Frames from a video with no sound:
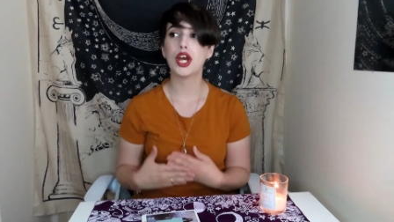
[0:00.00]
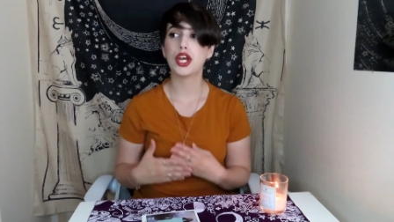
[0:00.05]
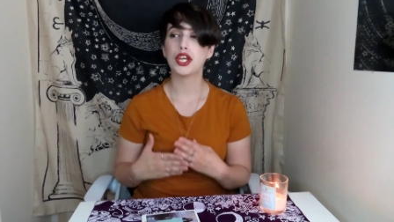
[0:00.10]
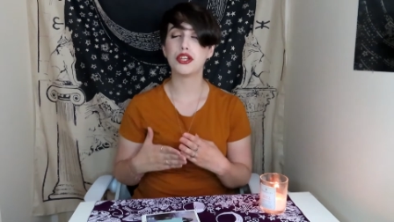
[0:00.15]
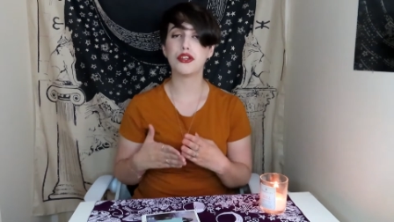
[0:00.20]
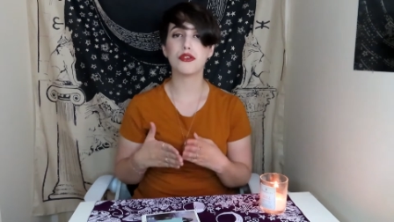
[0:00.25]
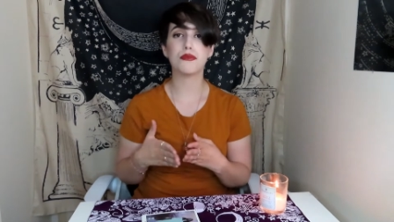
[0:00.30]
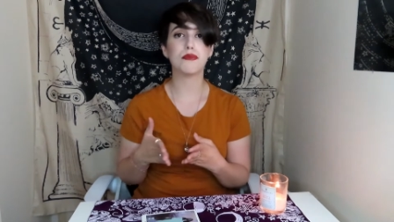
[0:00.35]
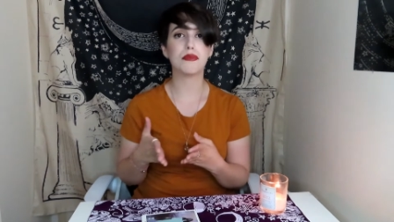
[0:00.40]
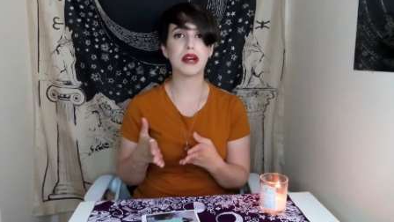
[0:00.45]

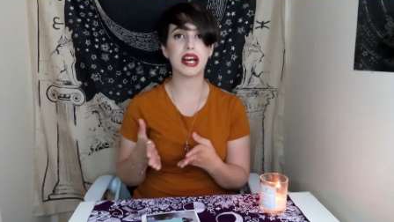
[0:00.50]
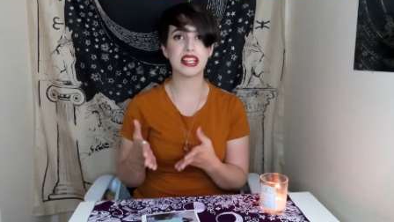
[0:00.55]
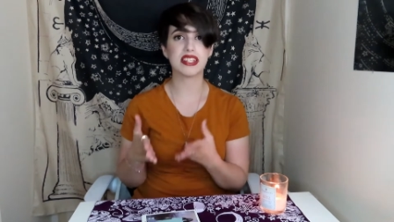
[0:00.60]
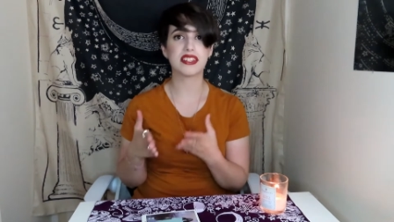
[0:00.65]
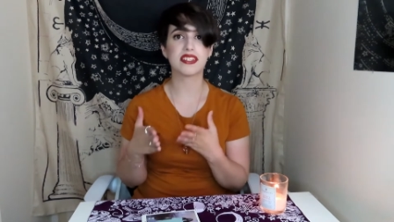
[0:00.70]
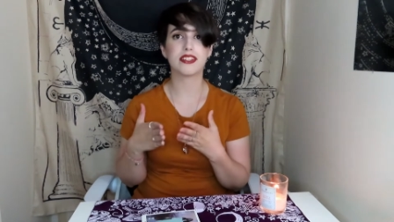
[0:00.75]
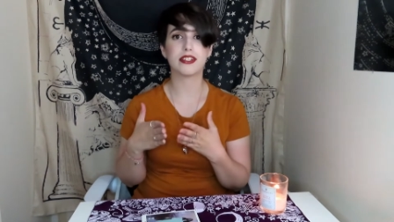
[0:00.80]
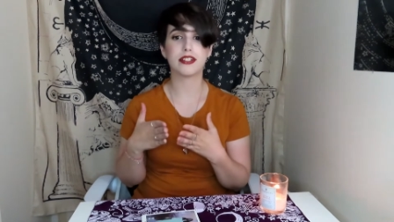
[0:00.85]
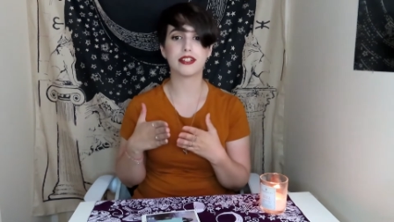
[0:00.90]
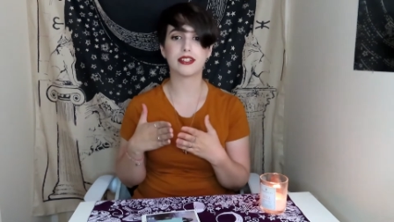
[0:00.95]
You
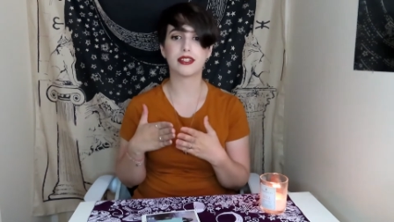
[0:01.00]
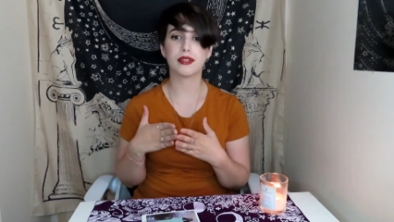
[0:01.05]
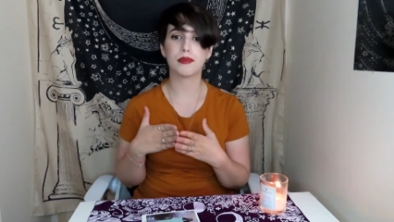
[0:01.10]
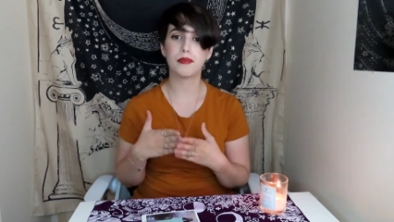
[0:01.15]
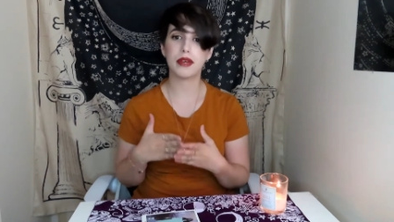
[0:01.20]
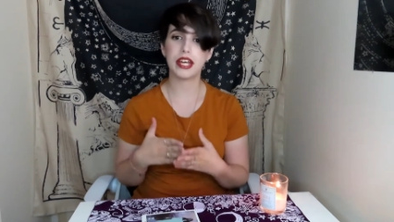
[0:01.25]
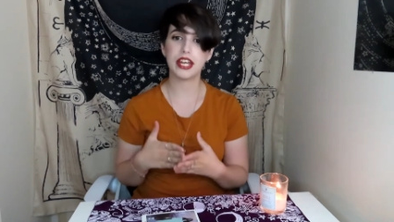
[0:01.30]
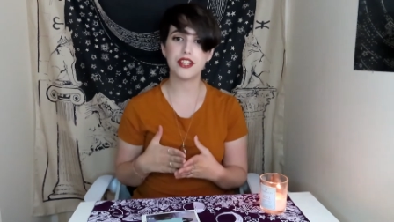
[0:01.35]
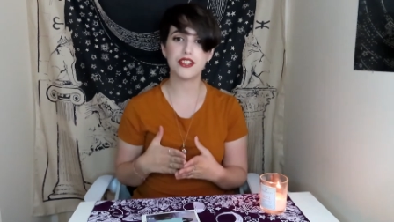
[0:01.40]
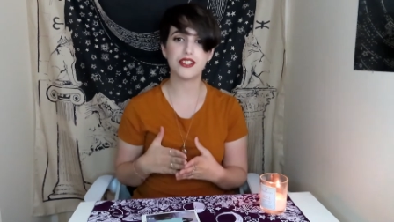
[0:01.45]
mastered
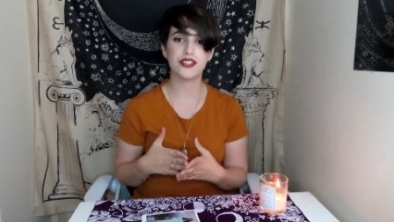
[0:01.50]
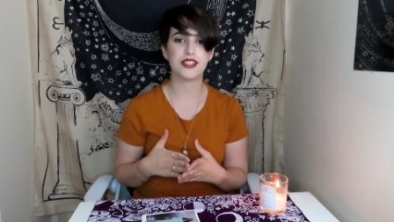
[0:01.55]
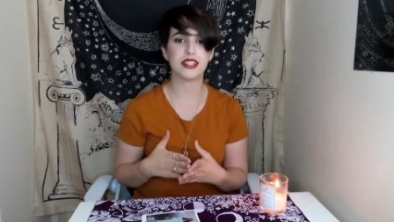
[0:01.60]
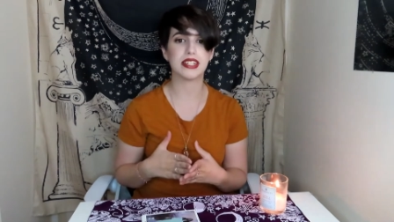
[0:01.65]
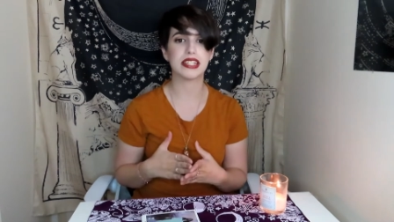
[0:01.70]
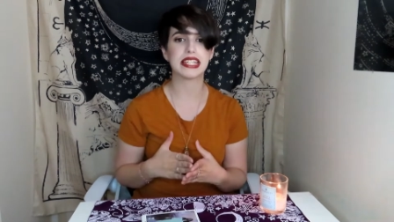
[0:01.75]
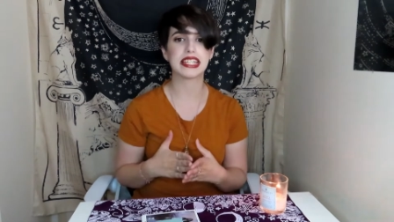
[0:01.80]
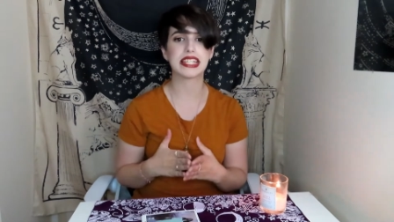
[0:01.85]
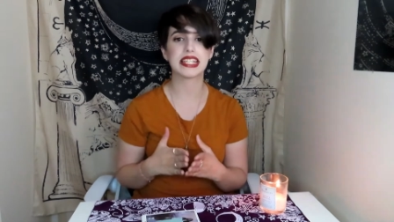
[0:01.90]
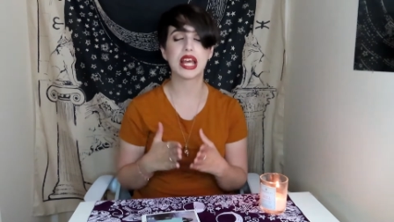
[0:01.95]

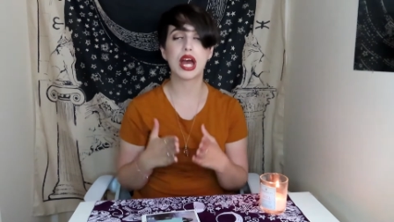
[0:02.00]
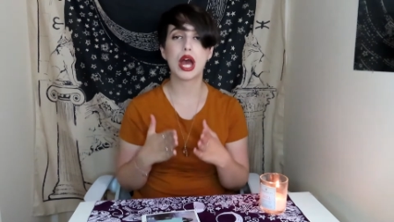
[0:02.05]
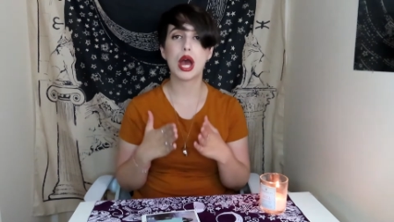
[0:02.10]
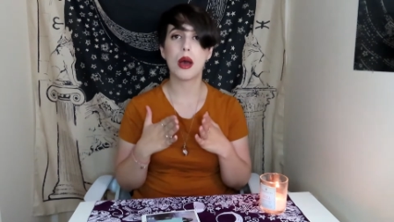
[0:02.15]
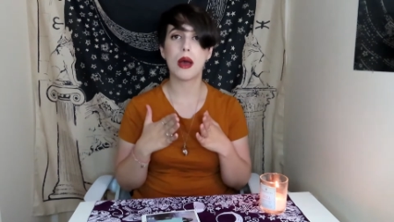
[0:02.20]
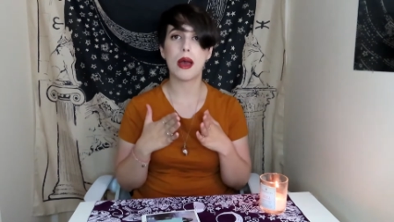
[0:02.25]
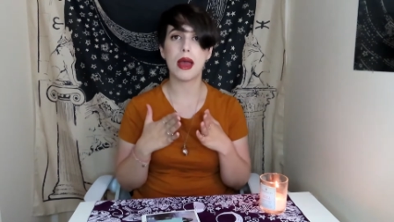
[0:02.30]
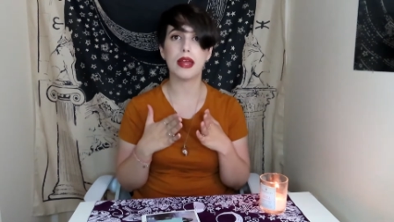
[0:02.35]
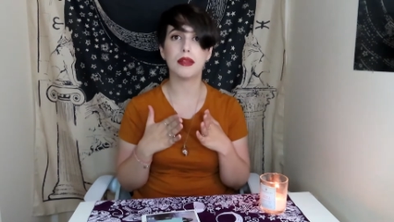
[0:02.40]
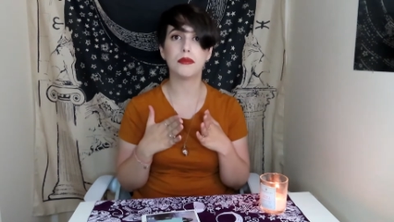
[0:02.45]
patience
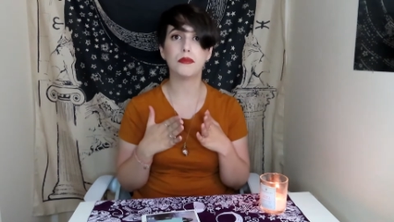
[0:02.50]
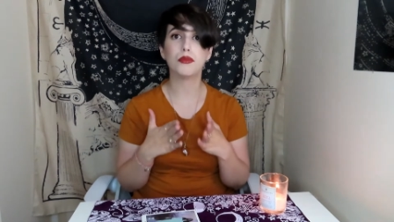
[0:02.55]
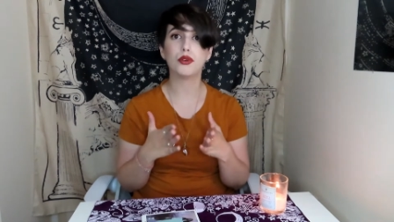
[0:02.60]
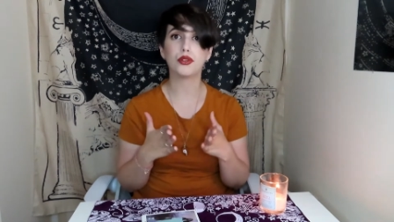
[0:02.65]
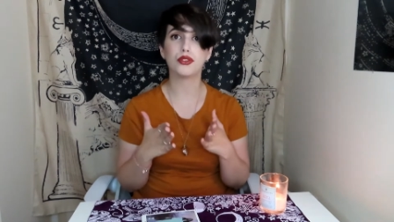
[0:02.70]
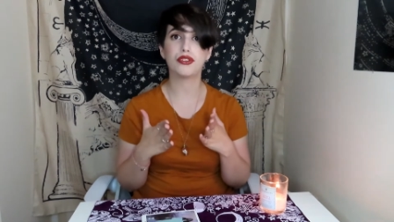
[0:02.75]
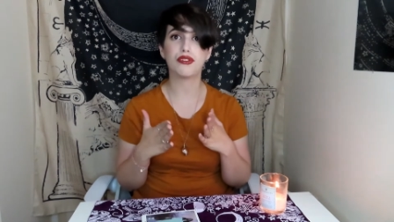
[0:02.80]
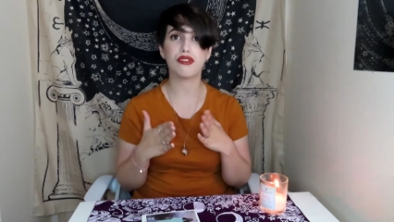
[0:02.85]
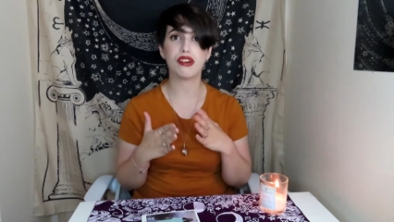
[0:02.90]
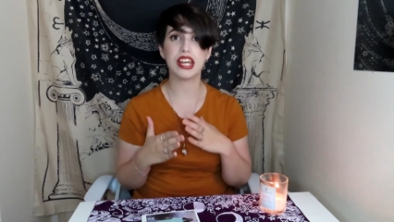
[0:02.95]
and
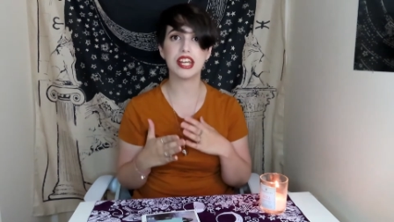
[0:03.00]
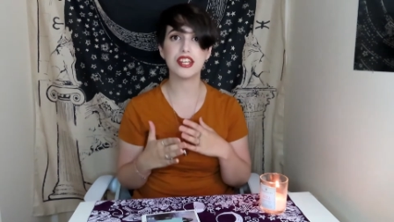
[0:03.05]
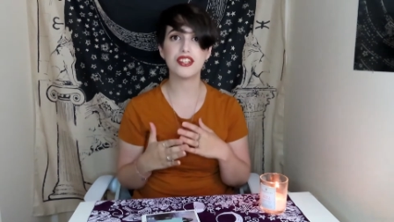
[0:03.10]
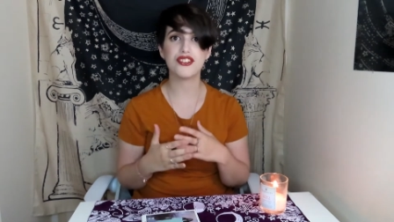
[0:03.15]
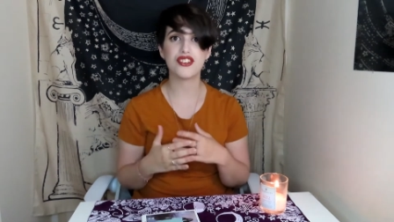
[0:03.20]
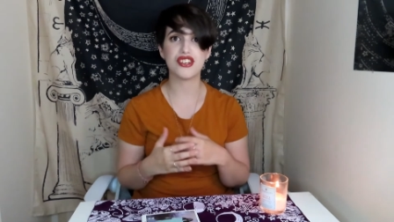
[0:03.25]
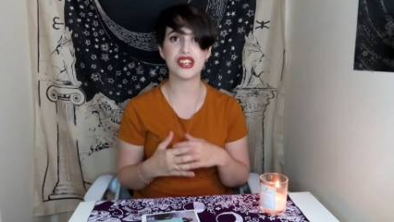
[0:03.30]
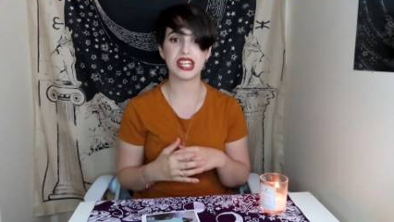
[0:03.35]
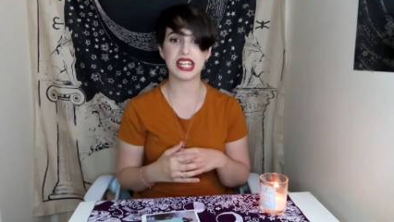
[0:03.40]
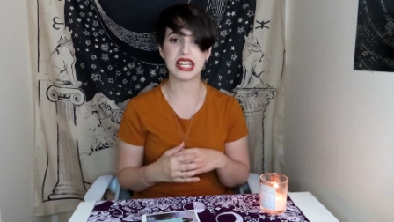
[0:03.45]

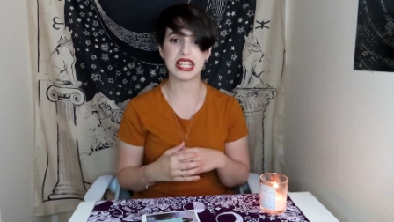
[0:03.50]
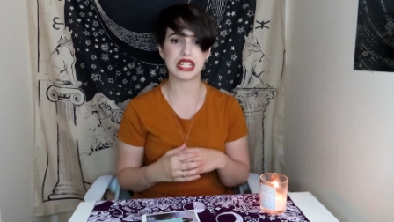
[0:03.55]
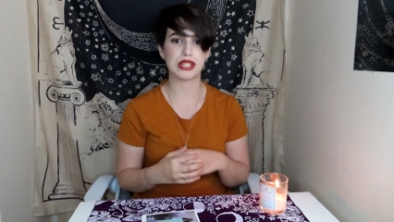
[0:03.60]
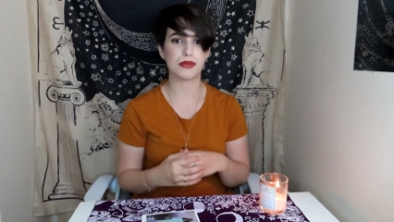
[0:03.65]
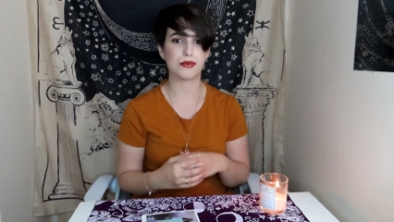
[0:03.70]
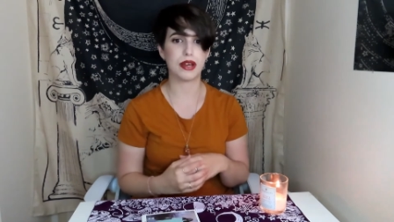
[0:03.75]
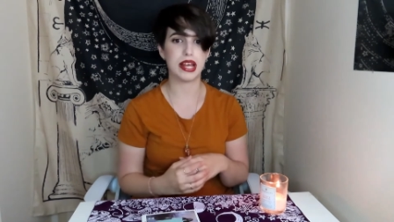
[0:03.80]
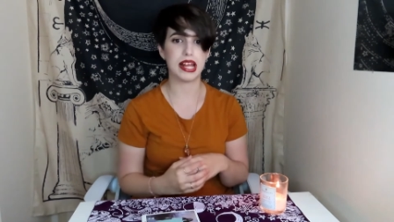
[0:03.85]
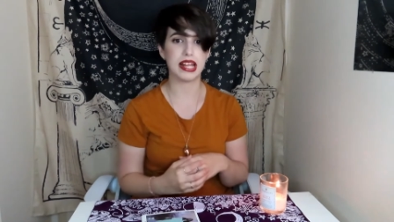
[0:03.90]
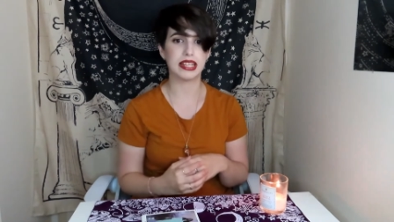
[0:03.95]
moderation as
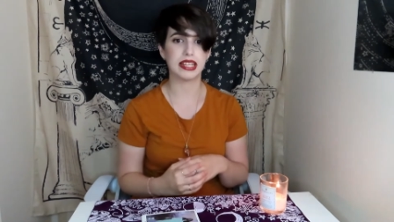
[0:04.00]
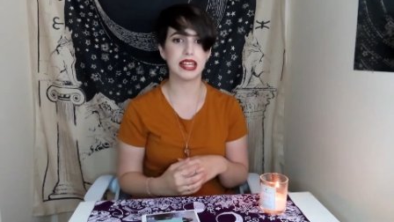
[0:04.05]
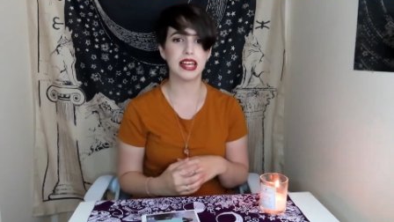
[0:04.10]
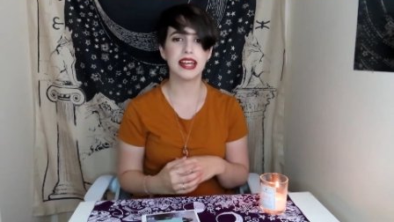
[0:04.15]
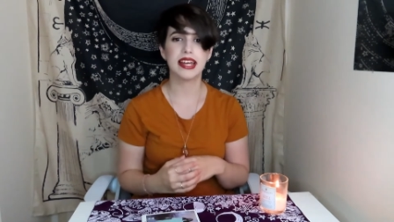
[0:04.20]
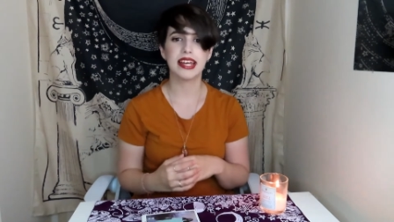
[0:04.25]
well.